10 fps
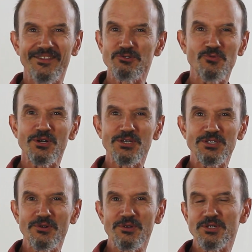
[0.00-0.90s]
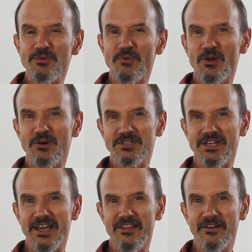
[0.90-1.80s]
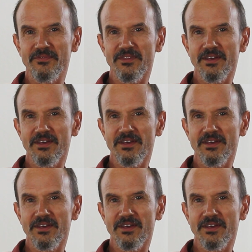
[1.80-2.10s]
Those words don't usually belong together.